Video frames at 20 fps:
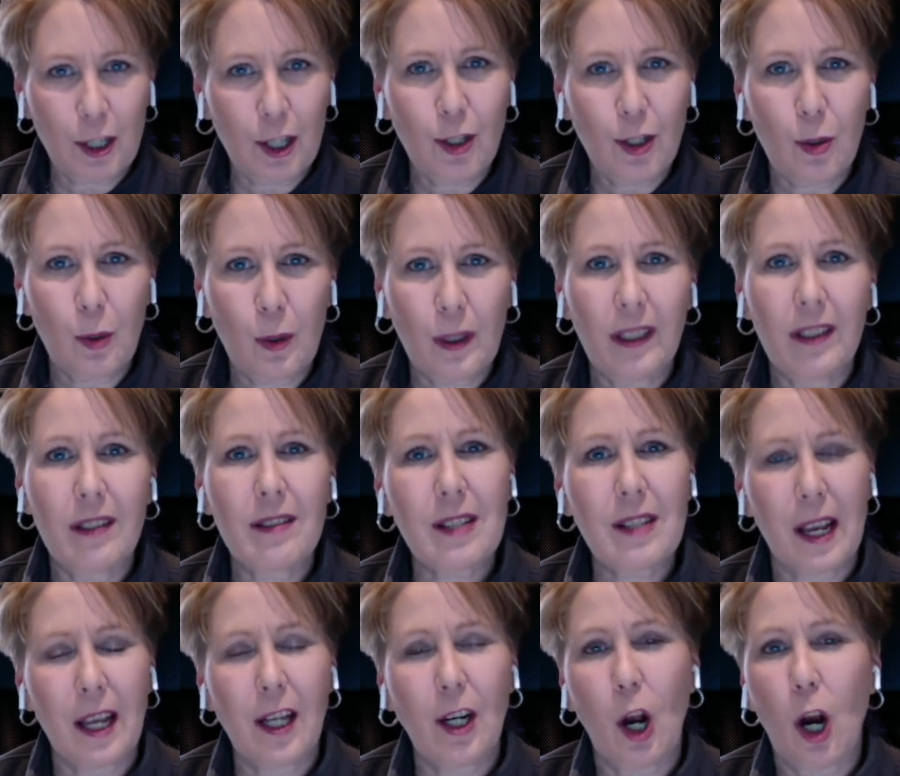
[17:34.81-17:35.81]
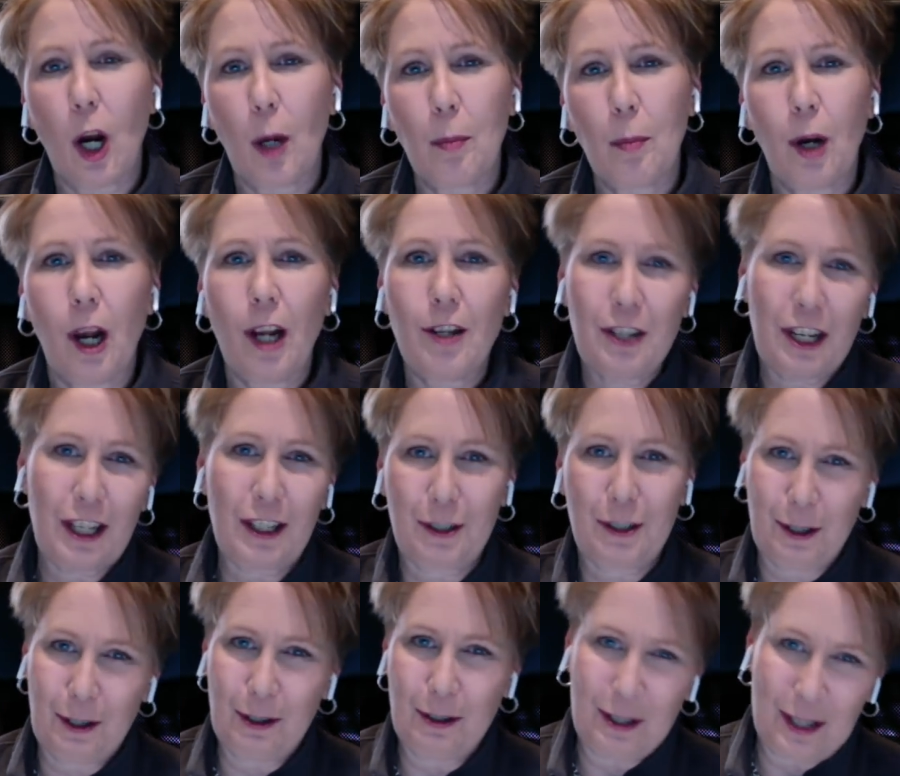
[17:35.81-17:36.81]
tutorials and our
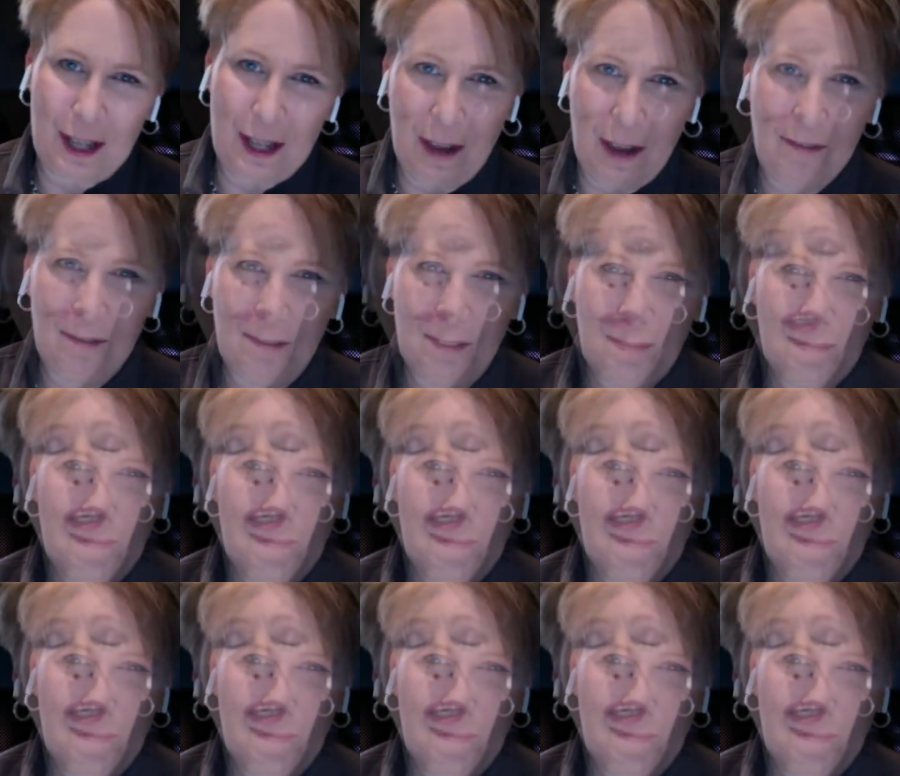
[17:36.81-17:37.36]
projects to yourself.